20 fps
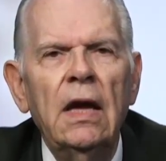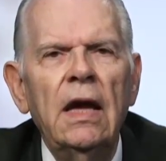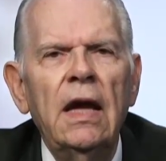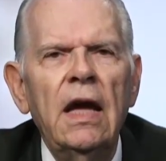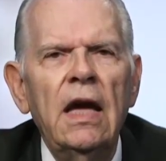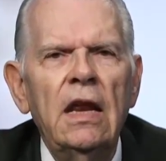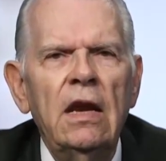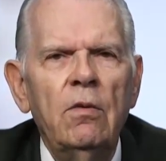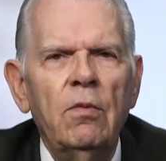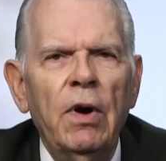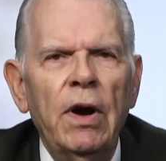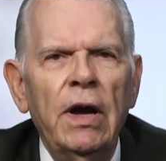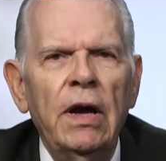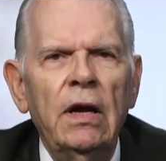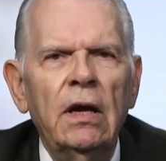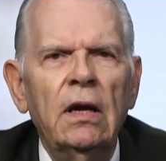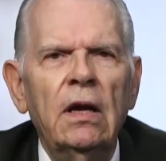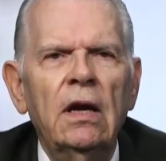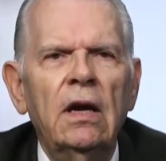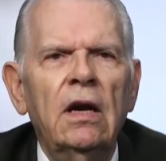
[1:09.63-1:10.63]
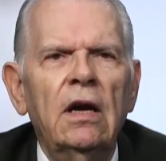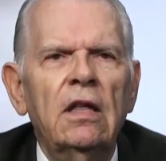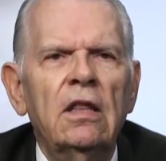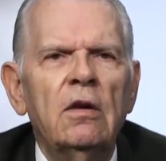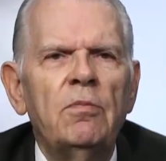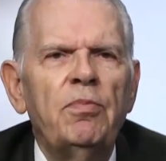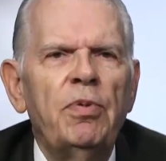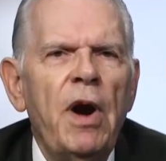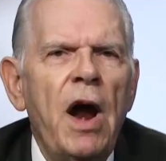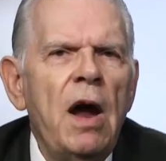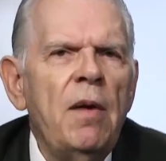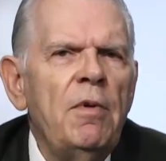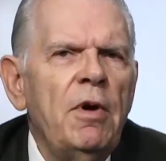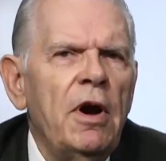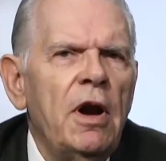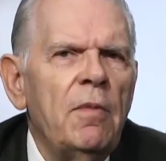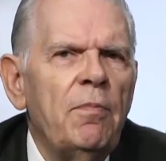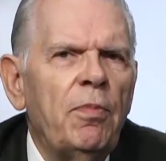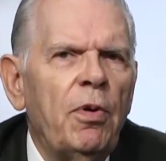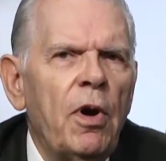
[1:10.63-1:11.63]
Anyway, the
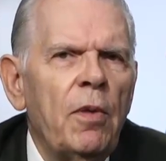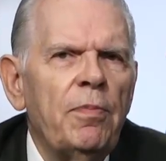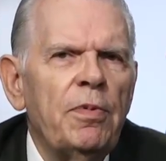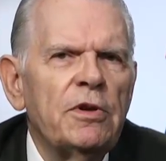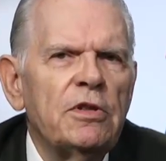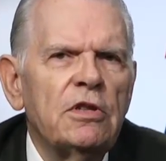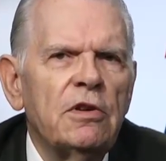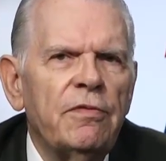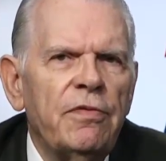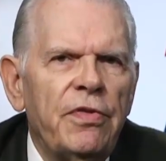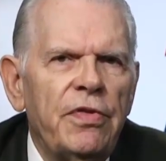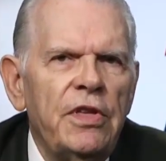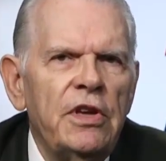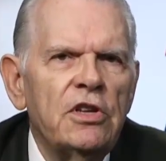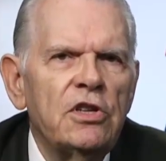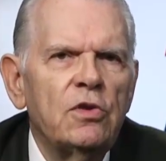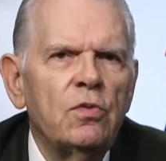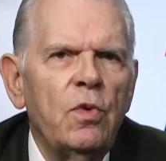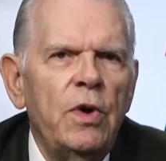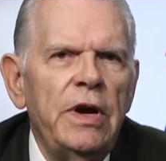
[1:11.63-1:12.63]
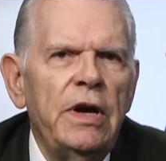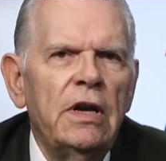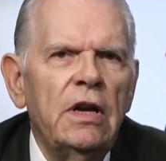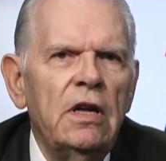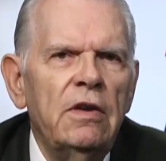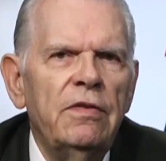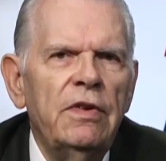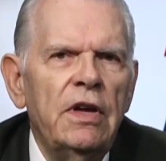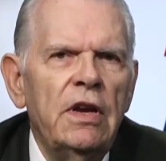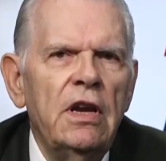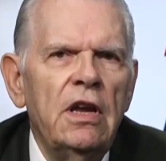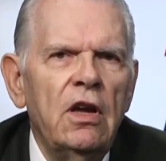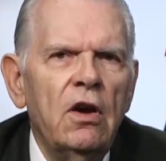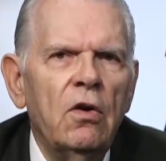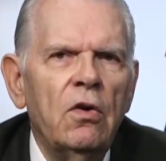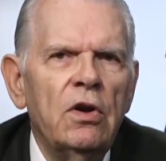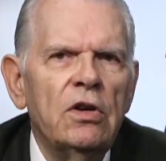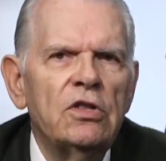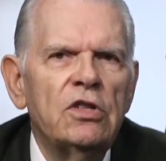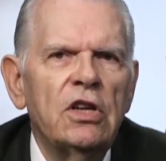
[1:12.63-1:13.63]
primary purpose of this weekly
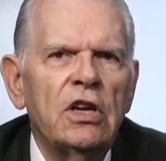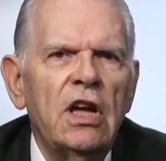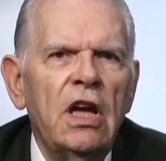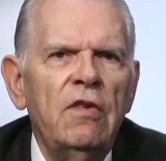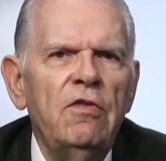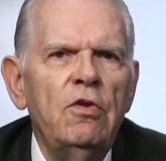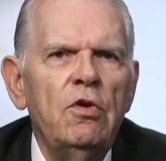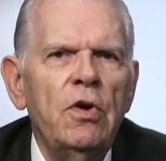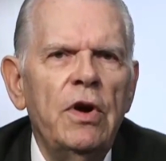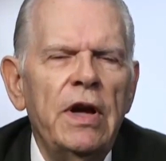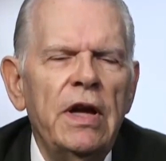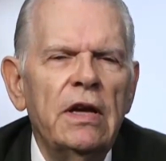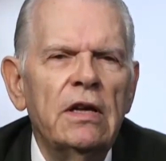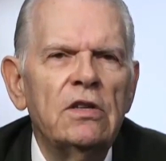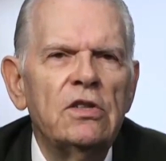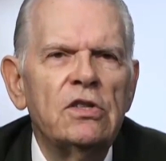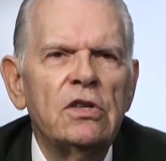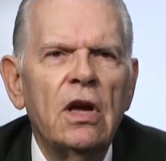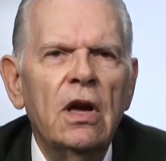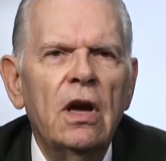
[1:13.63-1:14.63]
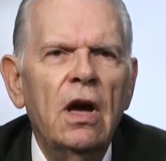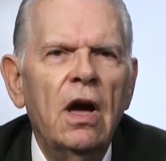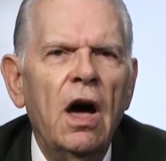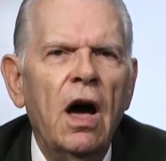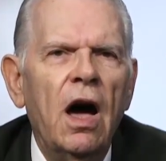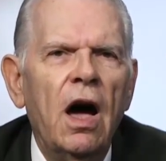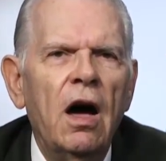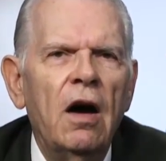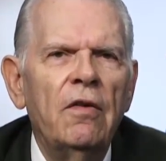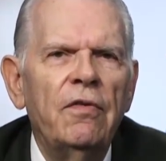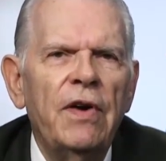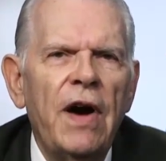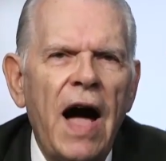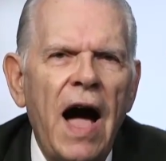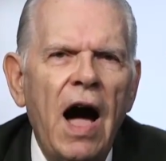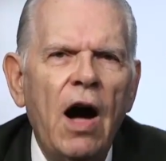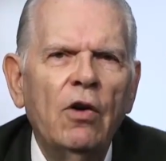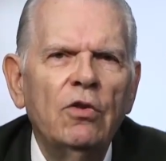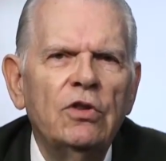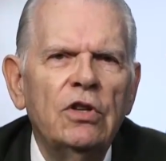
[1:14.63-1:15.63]
video is to give you hints of
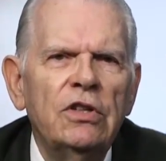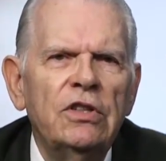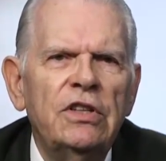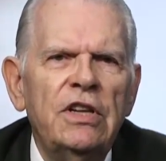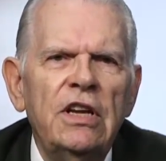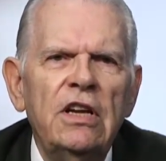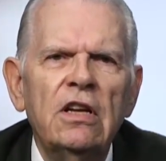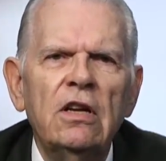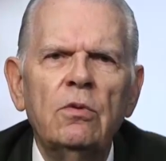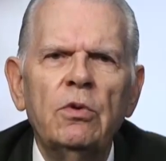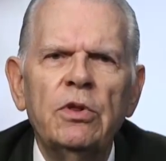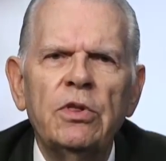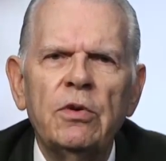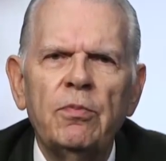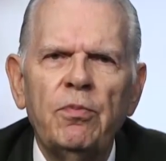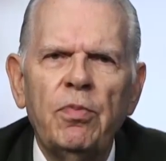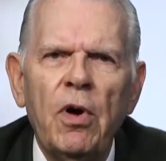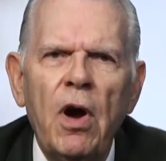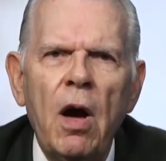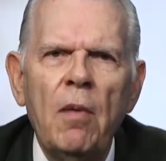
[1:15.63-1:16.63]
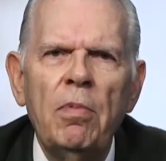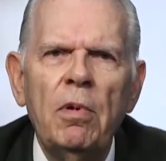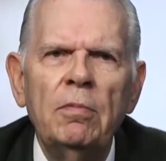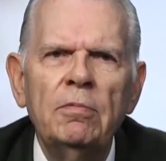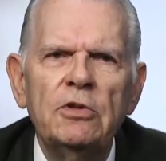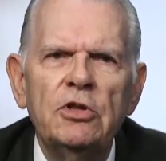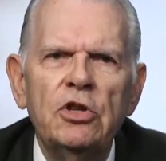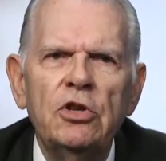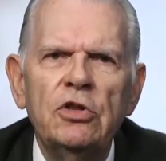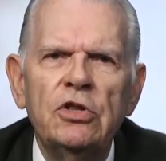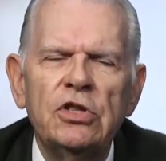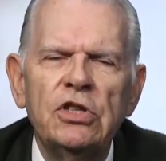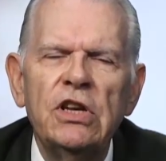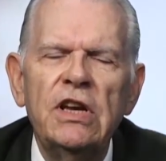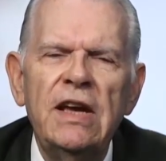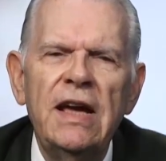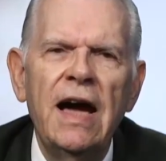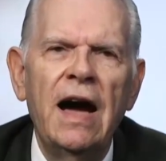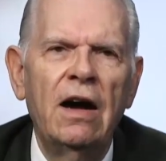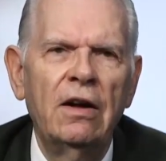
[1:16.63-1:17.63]
how to deal with the problems you
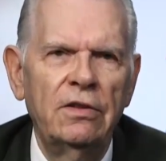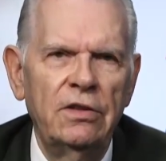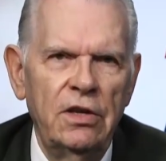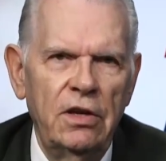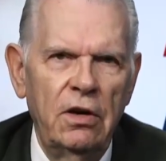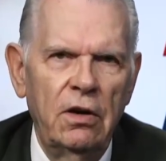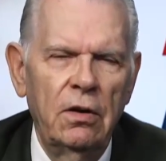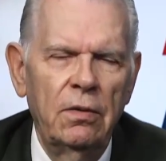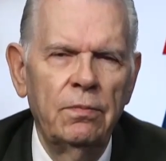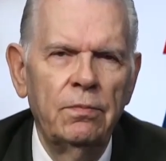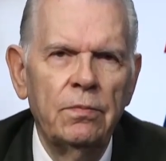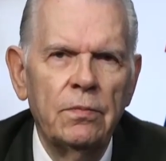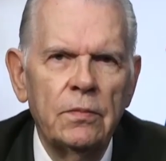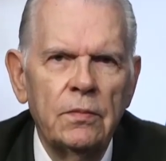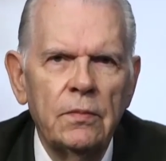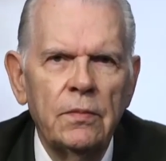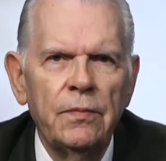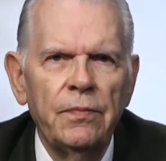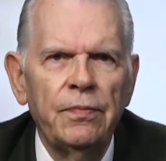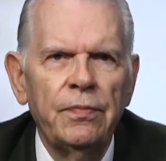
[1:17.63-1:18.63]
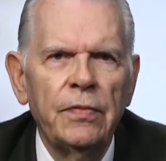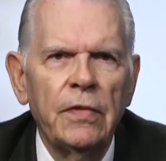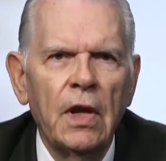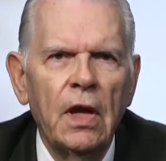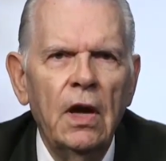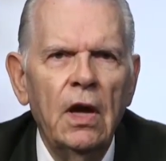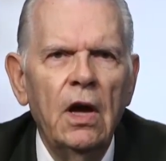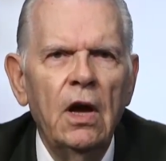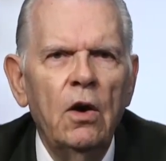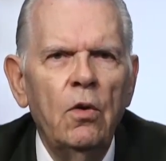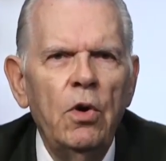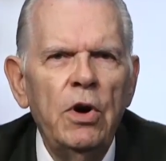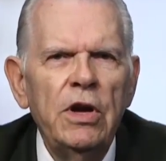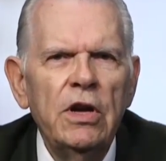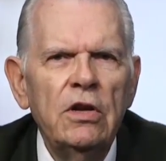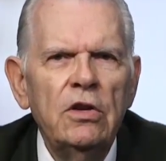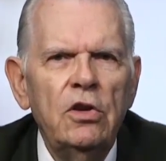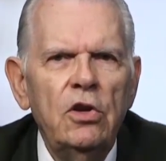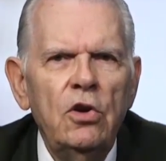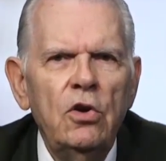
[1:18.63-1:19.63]
see out there. We
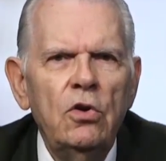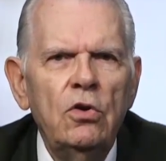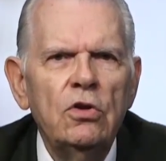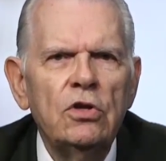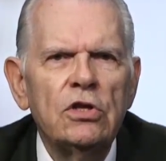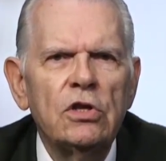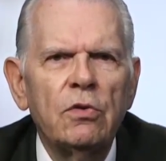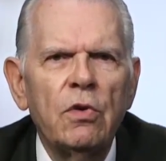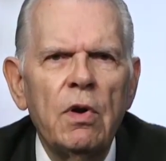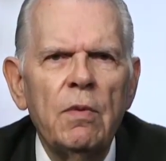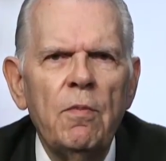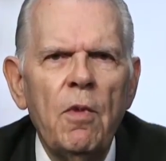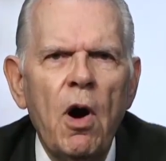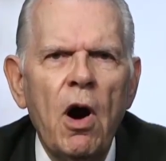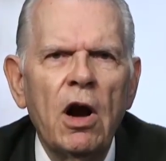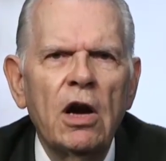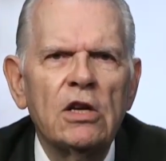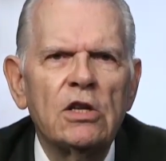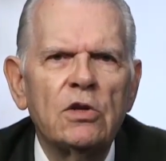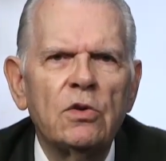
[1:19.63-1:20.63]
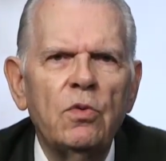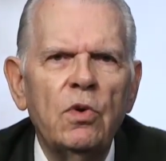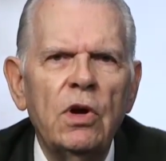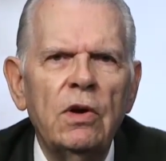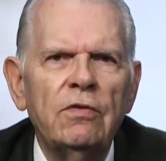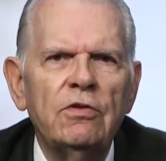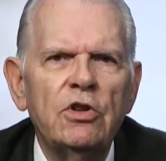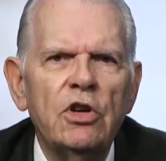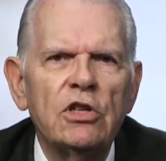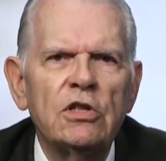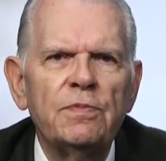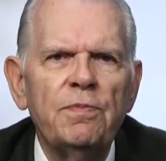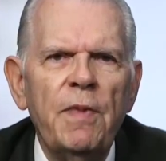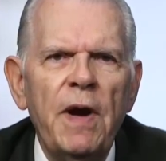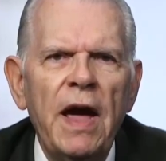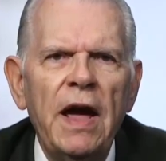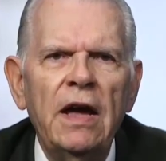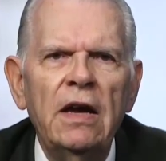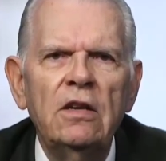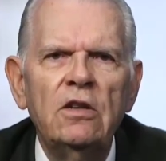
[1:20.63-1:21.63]
can use the remarks we have just
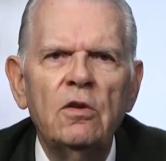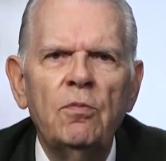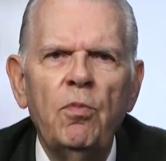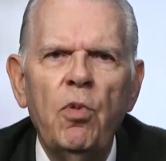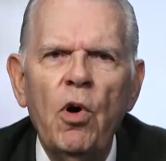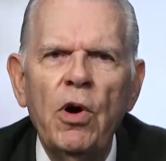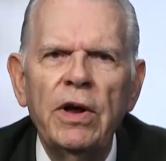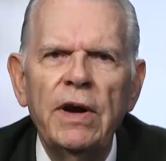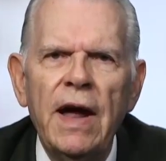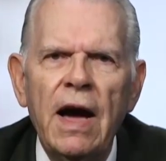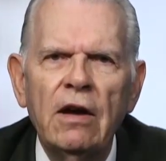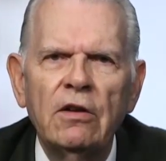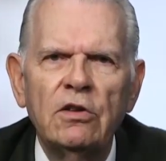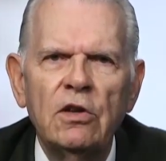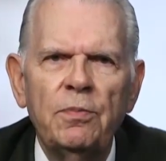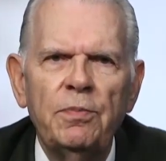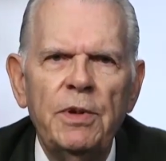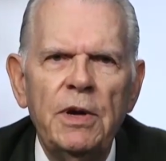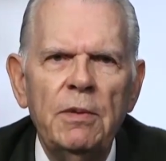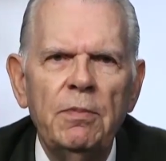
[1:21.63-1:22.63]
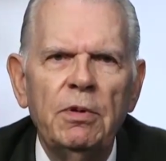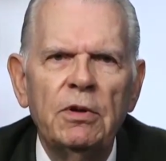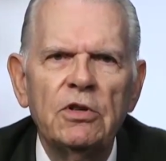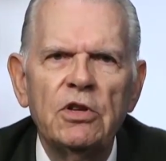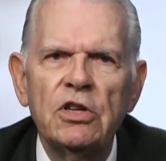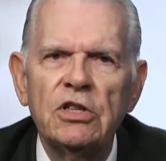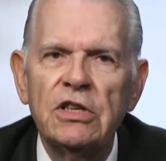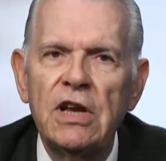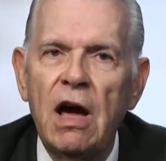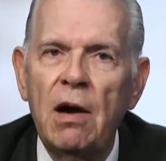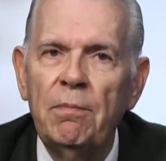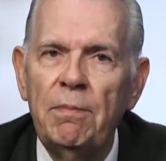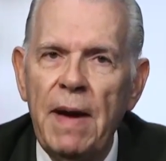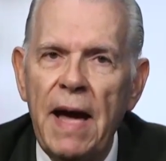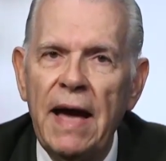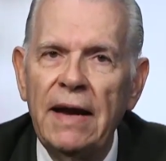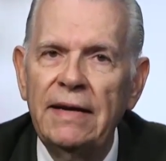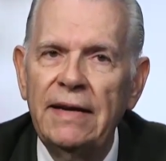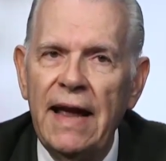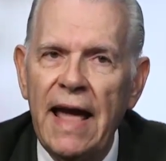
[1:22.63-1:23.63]
made to point out to people just how
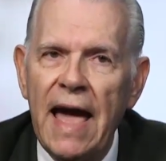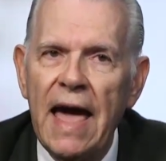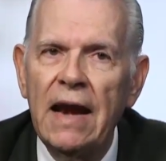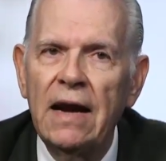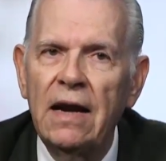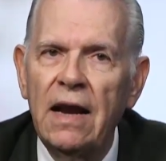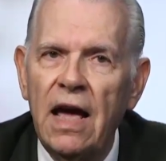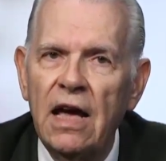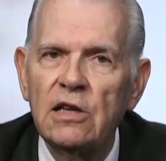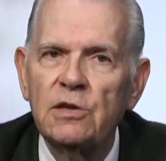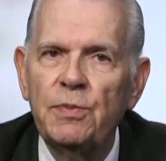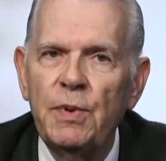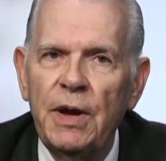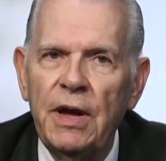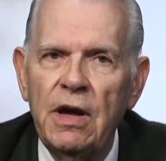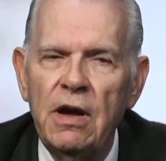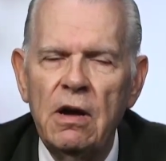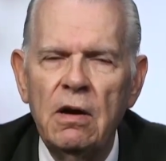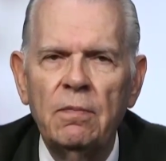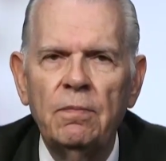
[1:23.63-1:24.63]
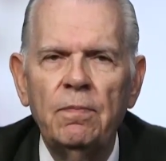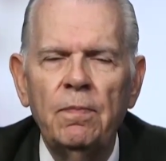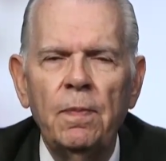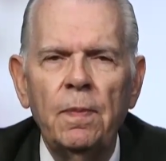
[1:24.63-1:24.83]
bad Canada has become.